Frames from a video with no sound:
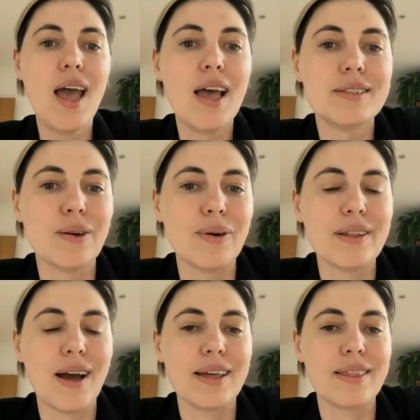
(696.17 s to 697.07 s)
So
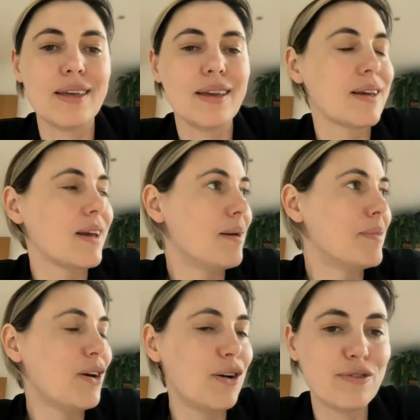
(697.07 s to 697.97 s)
I, I think, I
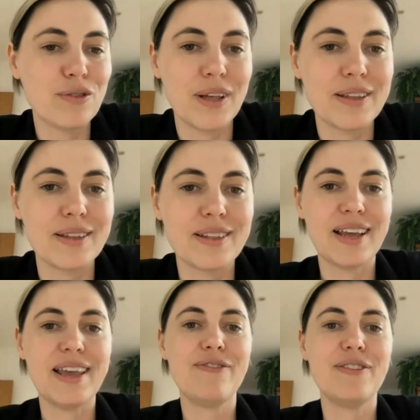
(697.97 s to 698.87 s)
mean, overall, I think that
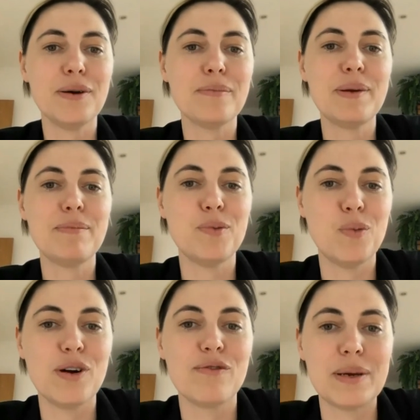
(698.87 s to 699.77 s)
if young people
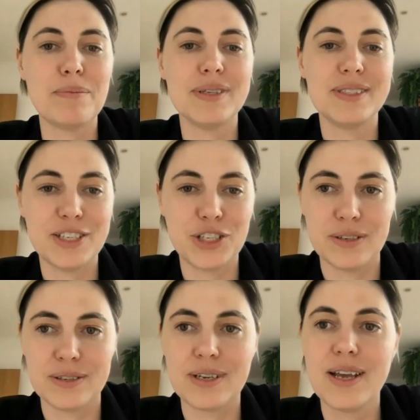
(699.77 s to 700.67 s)
were
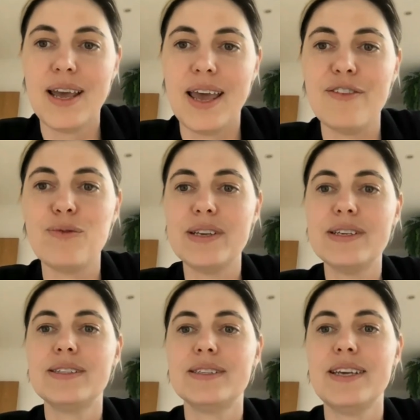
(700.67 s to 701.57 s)
repositioned, if we
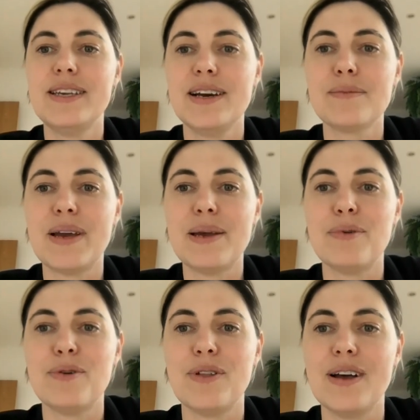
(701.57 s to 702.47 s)
did see young
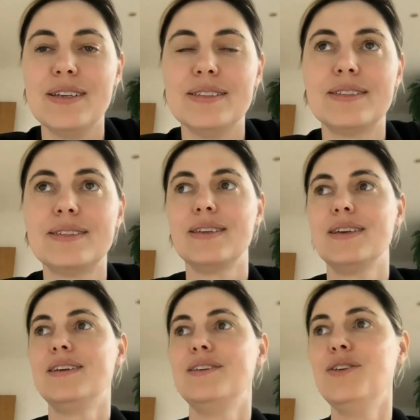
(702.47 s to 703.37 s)
people as
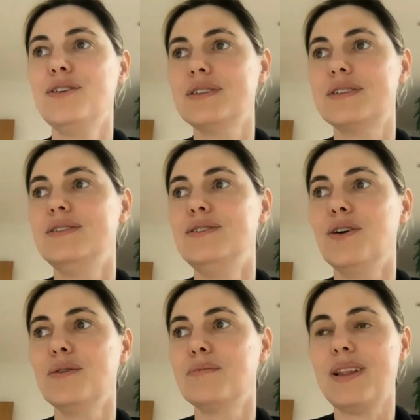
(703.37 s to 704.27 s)
not as
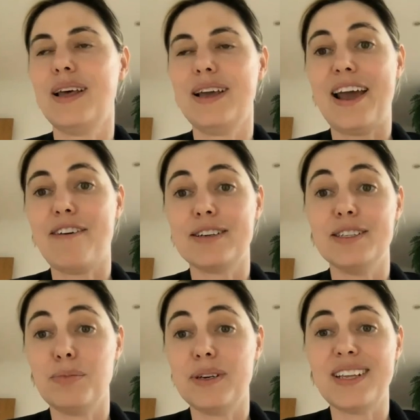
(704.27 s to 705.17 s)
non-player
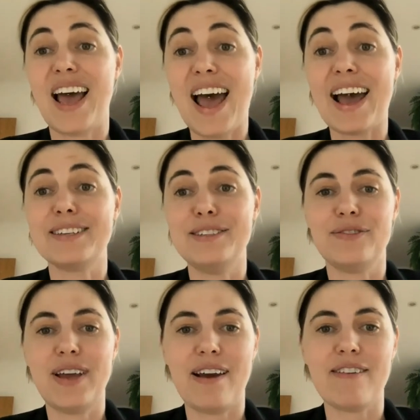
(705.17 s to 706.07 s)
characters, but as
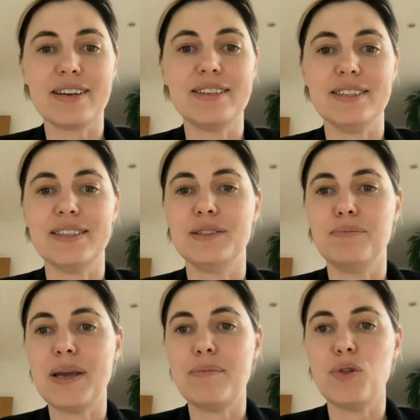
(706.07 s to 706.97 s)
active characters, as
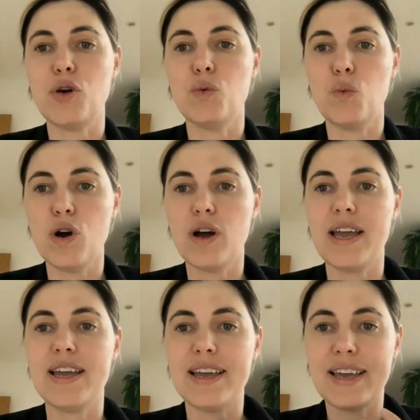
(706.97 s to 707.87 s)
people who were
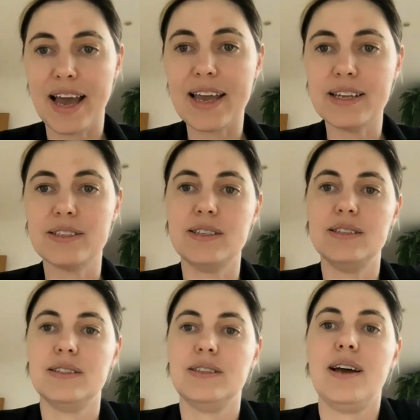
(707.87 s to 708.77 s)
engaged in
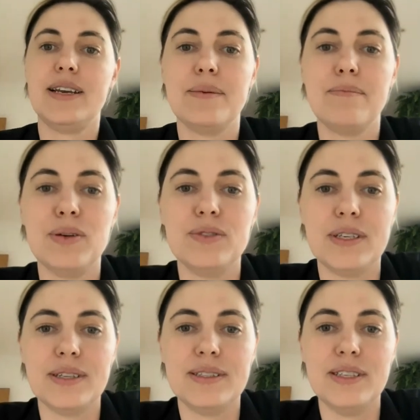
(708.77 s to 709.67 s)
designing and
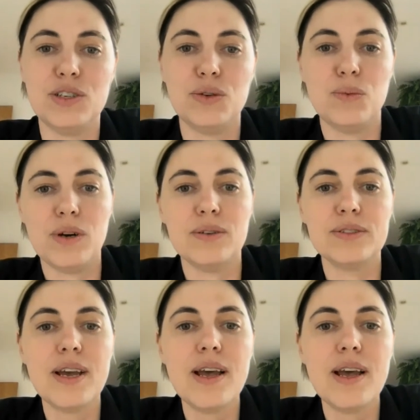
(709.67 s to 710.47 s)
building this digital world.